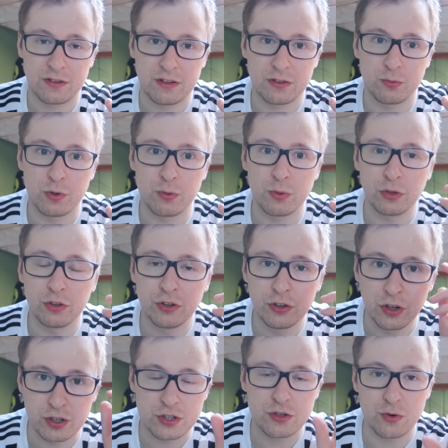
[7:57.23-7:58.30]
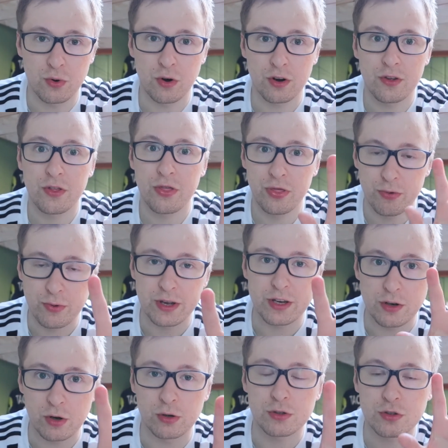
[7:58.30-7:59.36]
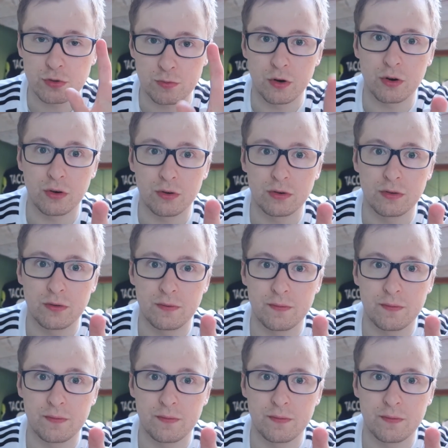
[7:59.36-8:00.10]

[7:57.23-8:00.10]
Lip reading: that we will not score 3 goals tomorrow.